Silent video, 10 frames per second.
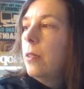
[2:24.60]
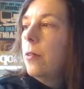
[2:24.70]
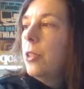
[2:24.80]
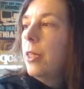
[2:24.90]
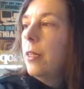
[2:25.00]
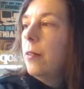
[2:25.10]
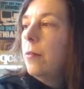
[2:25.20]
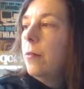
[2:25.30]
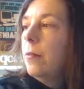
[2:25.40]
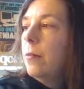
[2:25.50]
your
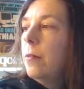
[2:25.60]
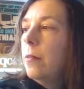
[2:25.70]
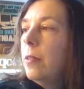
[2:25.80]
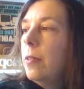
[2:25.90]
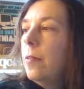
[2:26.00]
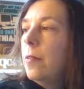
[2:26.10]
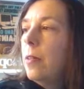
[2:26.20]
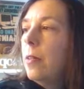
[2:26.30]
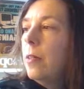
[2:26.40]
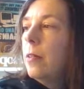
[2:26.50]
channel and it's
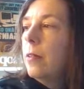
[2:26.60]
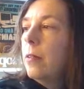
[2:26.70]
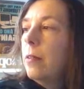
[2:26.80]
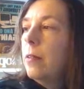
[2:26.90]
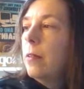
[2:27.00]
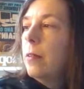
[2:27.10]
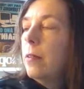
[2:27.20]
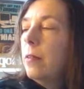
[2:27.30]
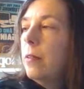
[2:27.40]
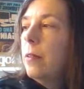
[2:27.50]
like,
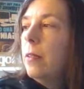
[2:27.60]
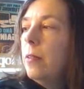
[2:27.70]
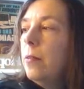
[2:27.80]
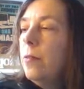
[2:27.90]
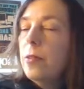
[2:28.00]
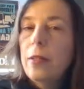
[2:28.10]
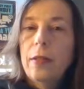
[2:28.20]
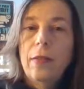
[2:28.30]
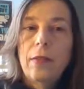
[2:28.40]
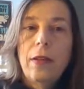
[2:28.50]
it looks
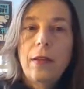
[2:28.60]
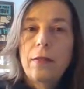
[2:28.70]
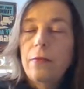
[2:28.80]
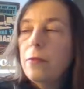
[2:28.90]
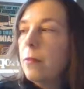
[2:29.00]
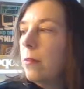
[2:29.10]
like it's live.